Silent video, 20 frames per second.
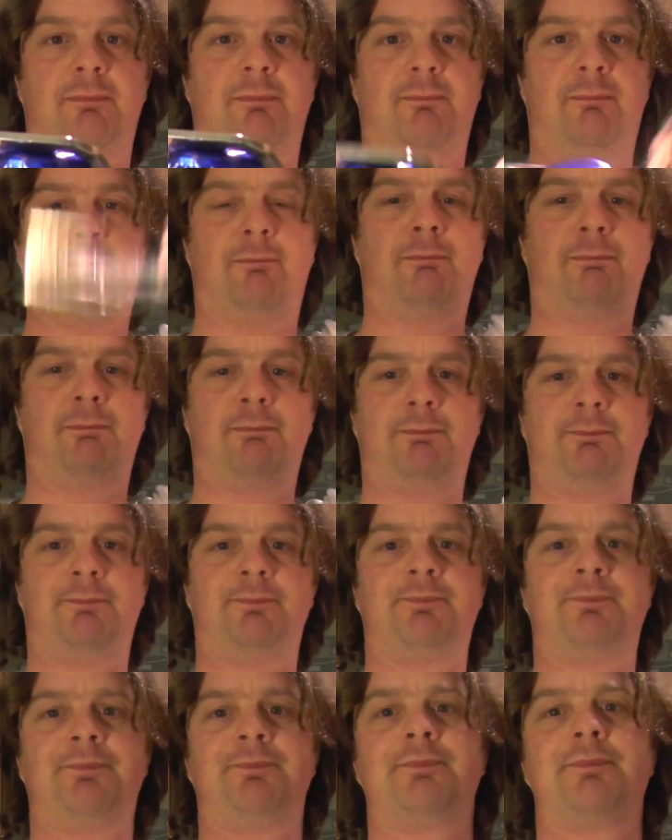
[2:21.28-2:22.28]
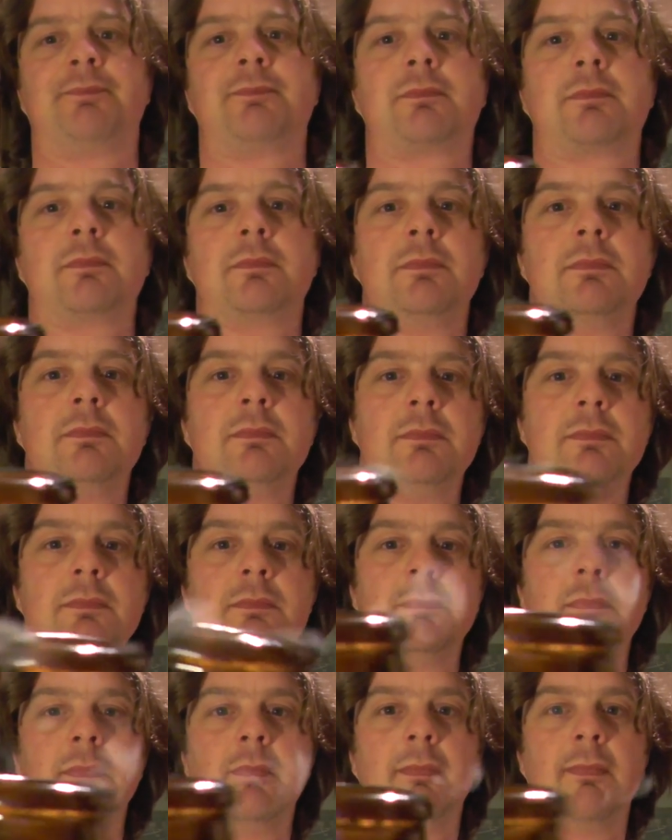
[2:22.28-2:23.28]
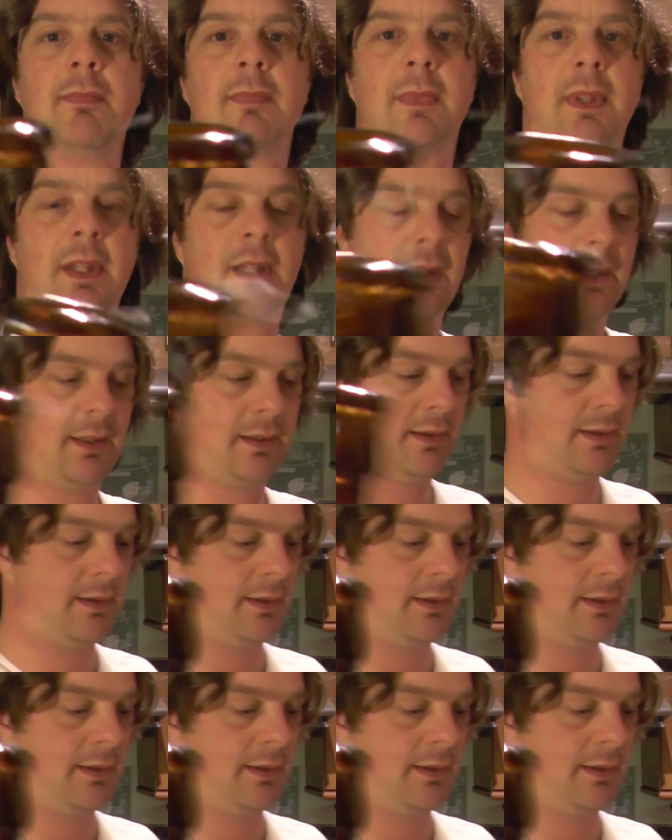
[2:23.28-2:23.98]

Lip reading: (silence)